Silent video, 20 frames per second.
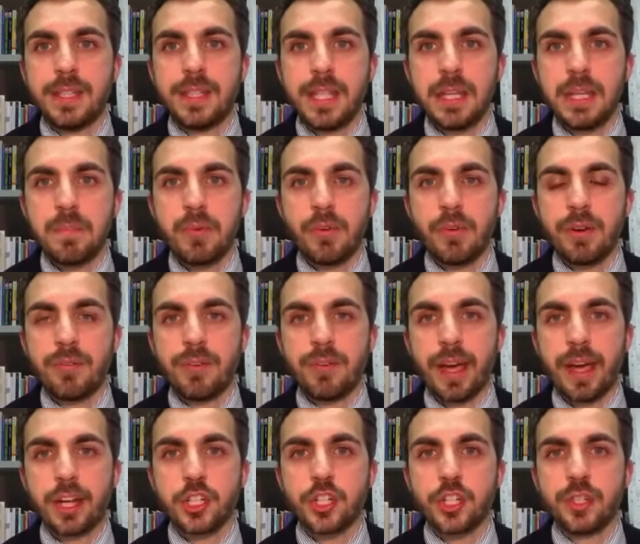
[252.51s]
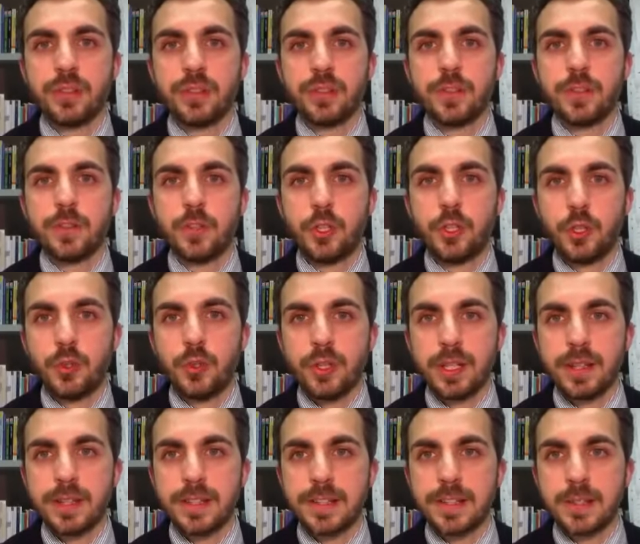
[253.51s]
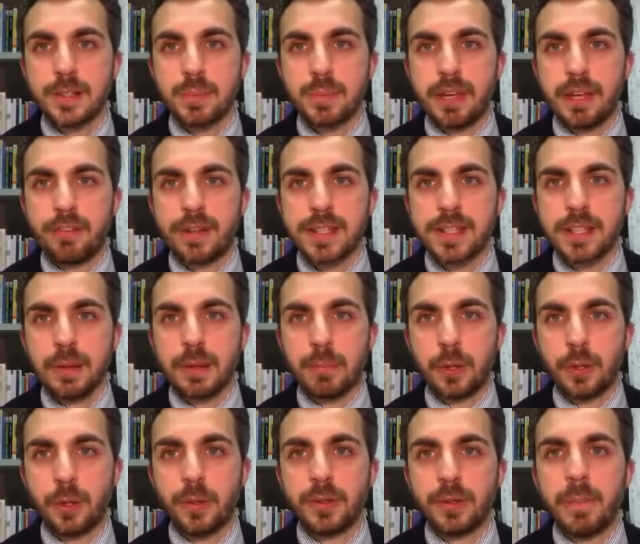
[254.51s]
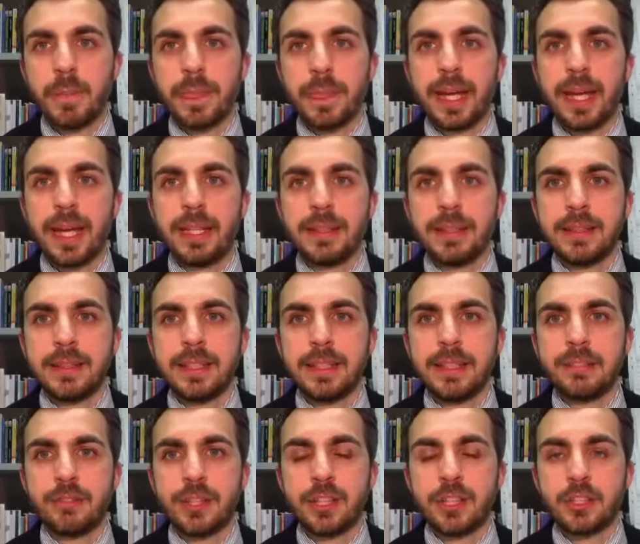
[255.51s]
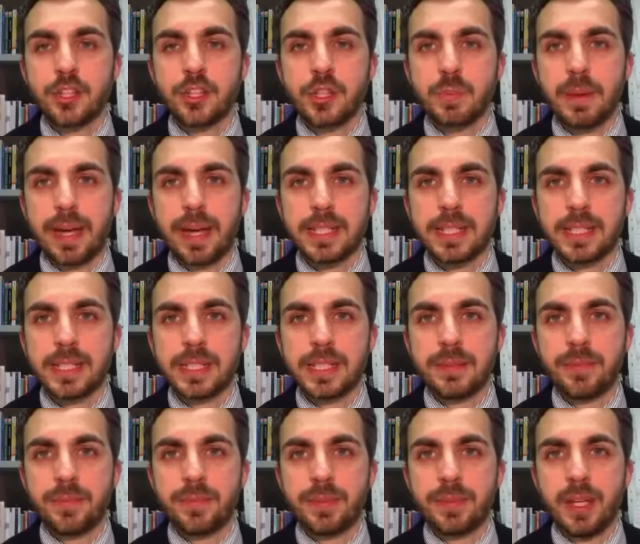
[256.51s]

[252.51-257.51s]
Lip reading: deep reflection during the experience abroad and in retrospect.